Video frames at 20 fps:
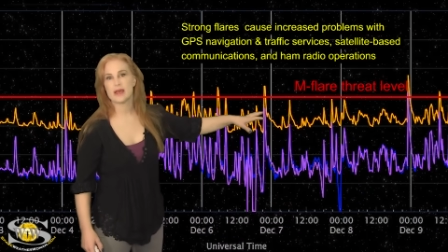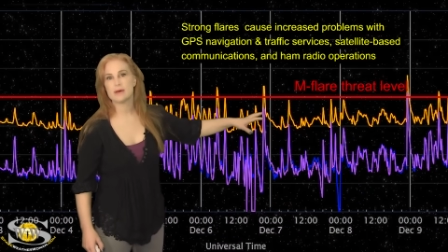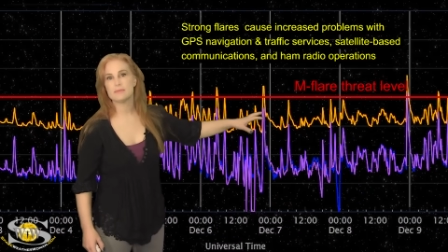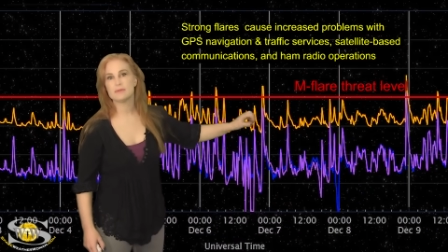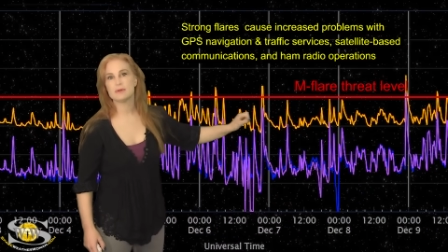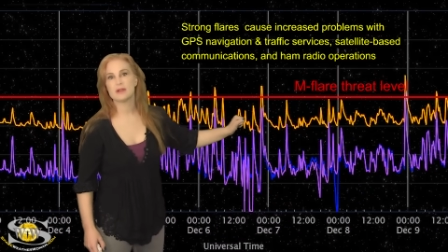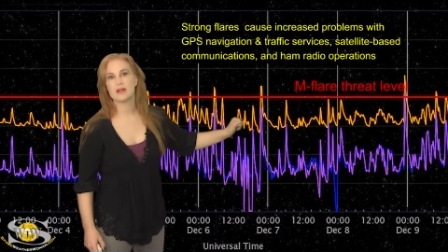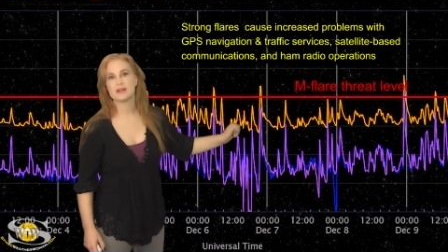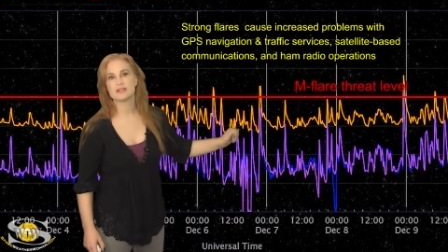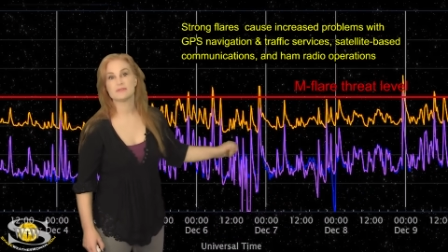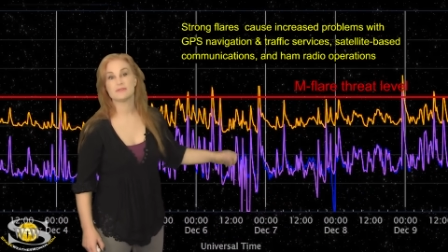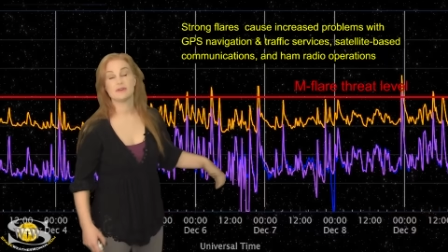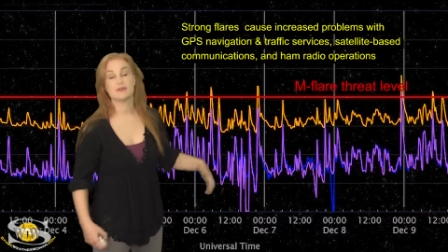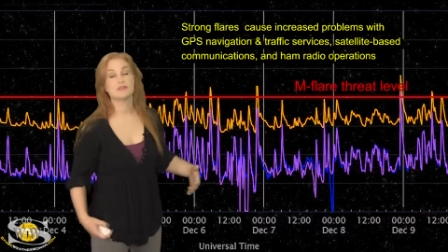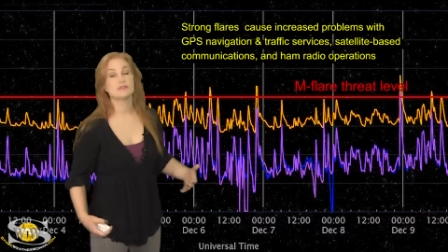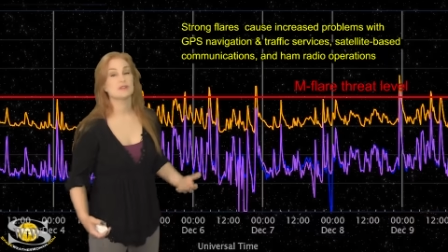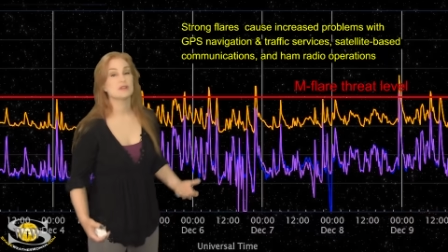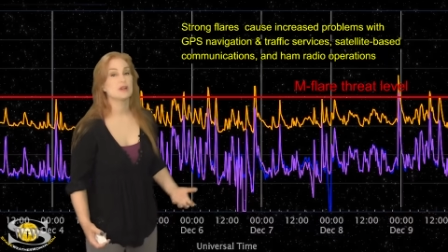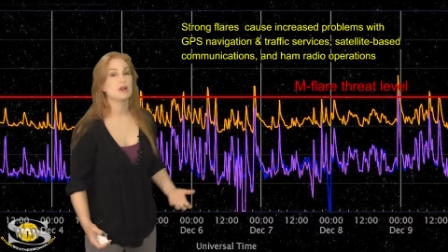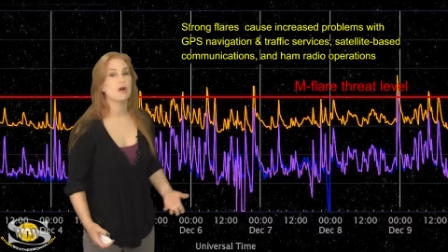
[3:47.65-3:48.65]
M-class
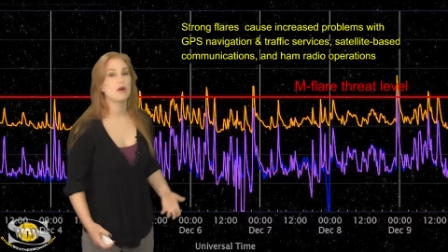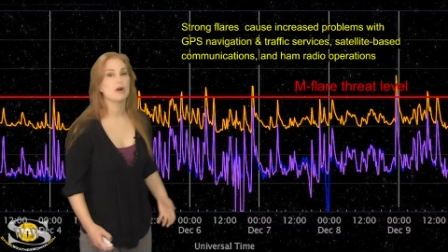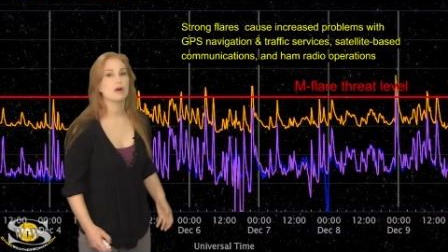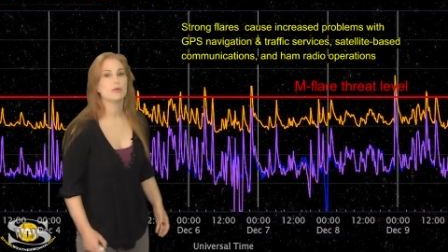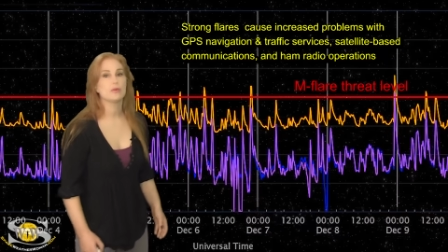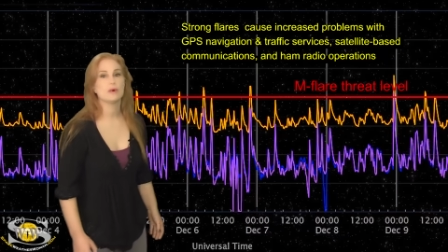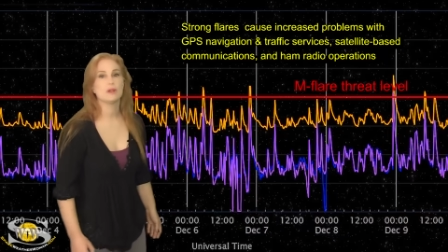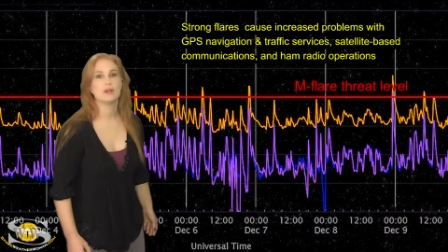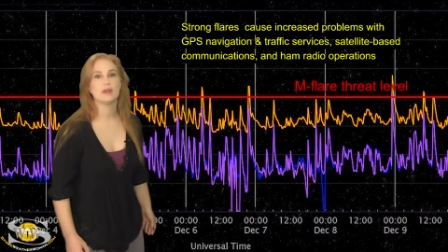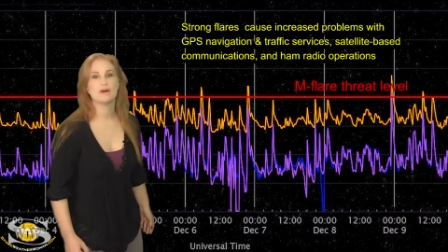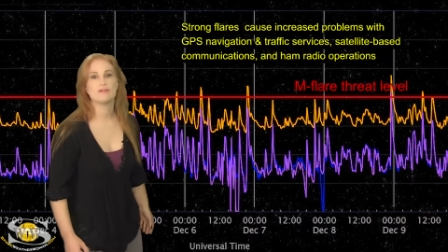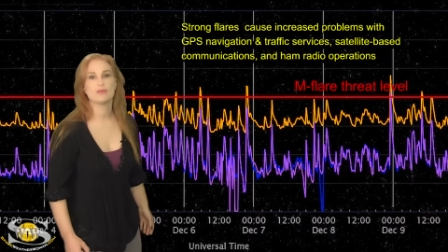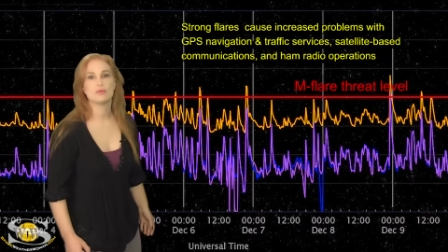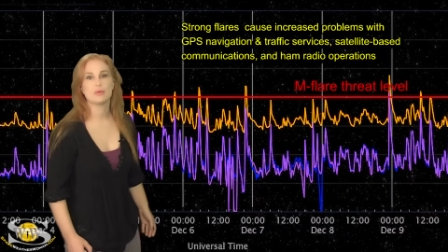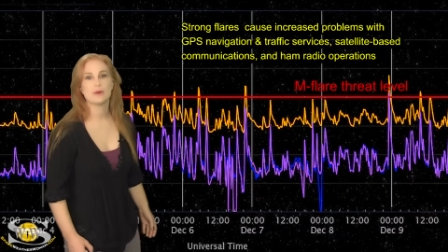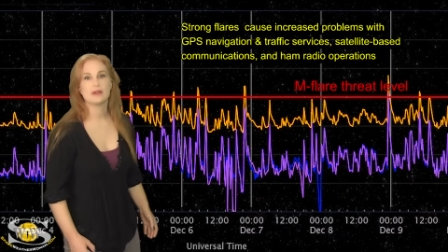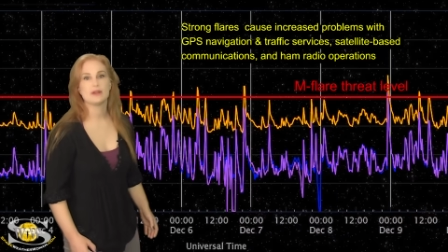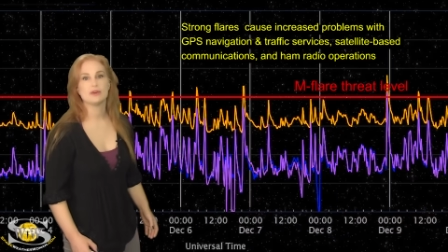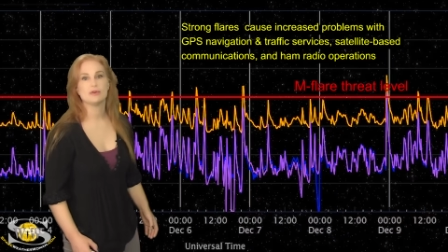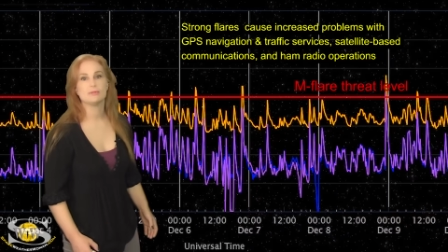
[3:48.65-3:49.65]
flares at the R1 level
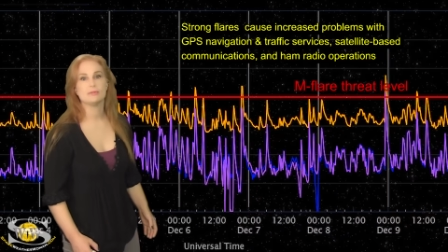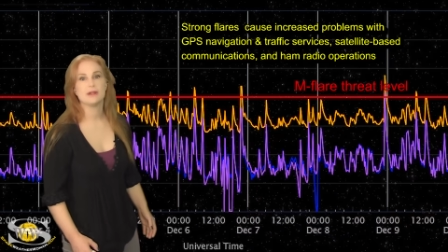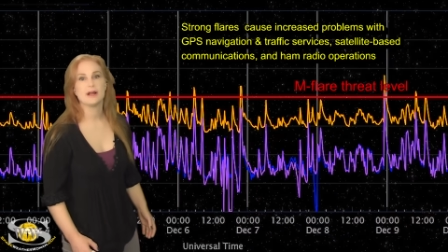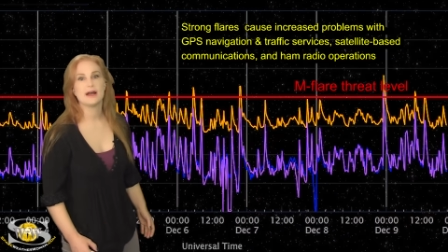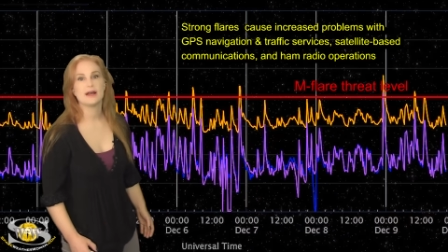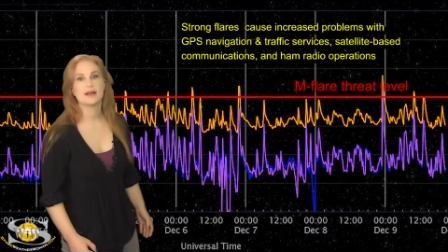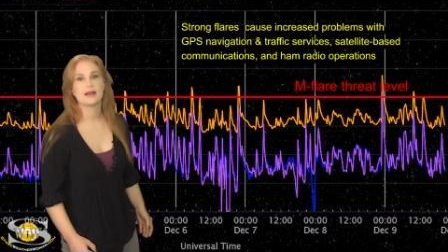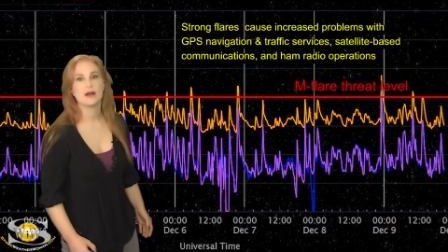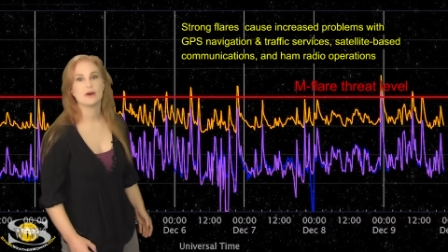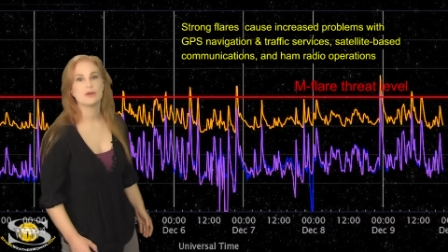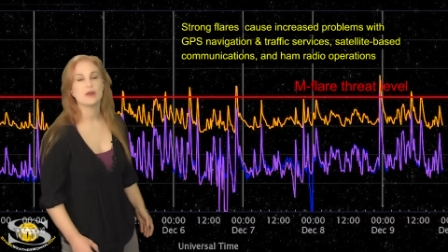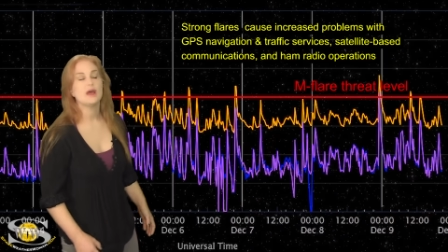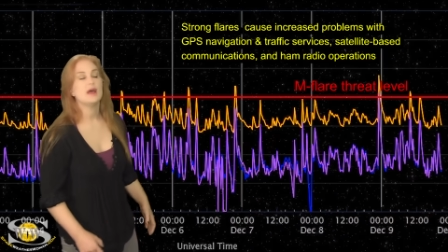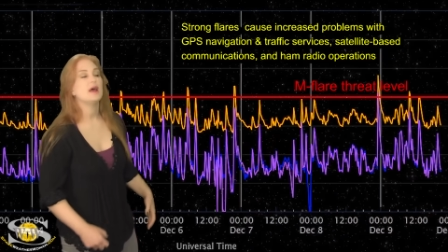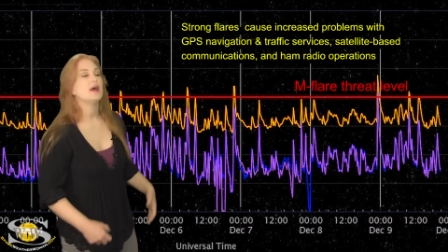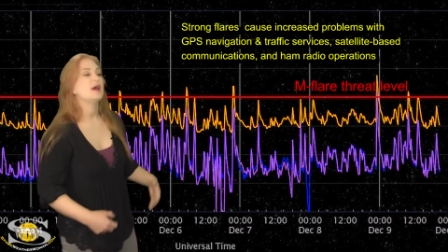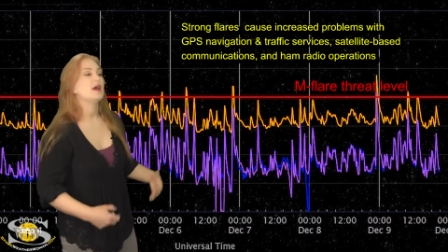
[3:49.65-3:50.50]
radio blackout.